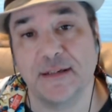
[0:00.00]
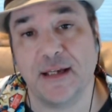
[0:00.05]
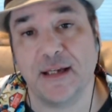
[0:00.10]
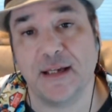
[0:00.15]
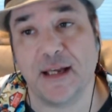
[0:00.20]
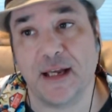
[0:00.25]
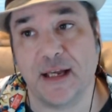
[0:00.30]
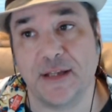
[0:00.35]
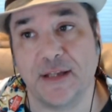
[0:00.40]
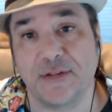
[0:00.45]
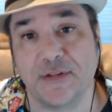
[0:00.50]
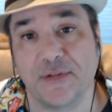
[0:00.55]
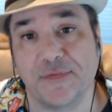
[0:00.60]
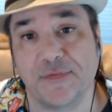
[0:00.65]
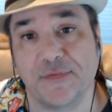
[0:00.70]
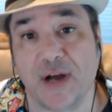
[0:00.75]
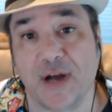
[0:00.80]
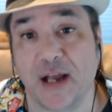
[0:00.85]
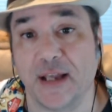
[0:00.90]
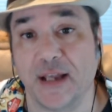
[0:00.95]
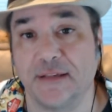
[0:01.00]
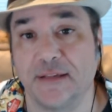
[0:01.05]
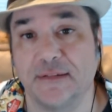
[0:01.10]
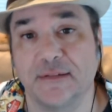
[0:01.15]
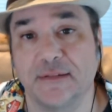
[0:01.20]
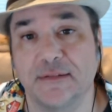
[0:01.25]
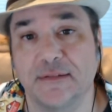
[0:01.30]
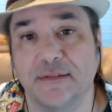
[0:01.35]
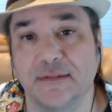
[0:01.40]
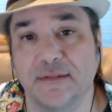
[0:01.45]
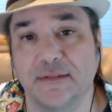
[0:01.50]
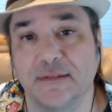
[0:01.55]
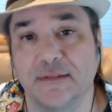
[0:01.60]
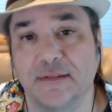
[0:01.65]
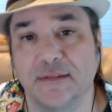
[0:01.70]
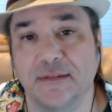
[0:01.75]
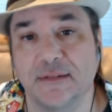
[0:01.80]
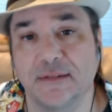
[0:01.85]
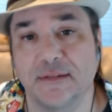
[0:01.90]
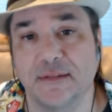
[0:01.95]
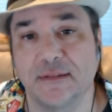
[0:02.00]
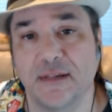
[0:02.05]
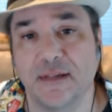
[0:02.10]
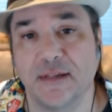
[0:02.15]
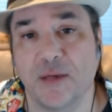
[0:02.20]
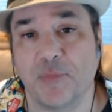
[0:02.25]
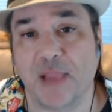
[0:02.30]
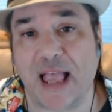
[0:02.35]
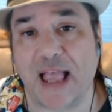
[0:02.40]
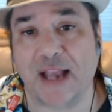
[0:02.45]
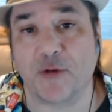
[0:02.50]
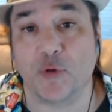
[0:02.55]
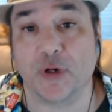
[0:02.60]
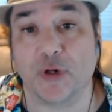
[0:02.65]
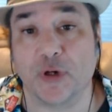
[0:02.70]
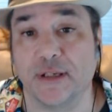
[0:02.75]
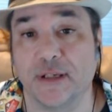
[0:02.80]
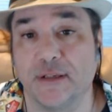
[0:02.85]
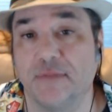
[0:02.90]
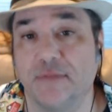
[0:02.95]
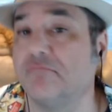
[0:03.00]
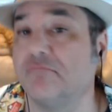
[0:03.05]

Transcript: to find a black orchid